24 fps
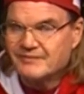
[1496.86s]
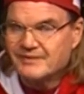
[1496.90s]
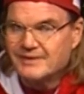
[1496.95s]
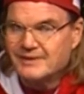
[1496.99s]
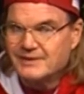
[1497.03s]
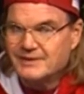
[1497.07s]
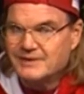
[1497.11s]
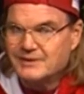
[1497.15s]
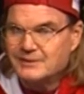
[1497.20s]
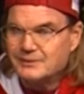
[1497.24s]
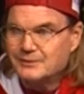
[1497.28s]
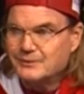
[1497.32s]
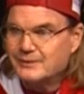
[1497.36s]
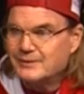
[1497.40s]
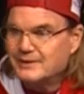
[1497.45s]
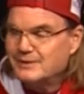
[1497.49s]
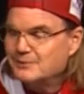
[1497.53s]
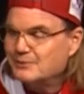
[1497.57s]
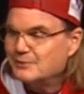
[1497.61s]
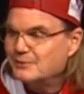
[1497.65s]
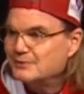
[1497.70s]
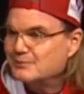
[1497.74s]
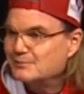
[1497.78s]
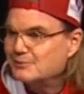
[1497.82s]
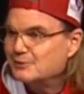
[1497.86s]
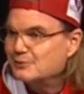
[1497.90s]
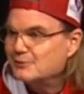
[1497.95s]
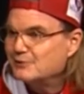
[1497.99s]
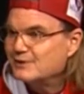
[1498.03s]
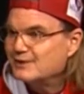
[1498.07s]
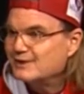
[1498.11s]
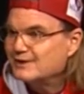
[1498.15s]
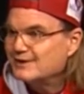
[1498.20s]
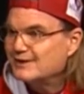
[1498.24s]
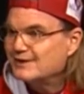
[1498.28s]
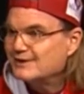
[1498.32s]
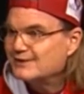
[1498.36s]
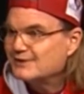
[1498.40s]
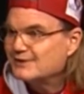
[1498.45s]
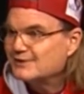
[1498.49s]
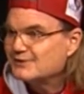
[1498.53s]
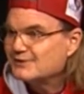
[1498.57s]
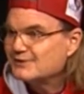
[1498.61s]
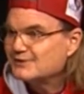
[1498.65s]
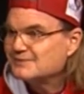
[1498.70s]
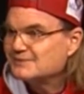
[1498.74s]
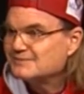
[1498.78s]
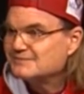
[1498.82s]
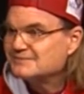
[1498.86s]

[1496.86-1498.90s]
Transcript: one movie it has.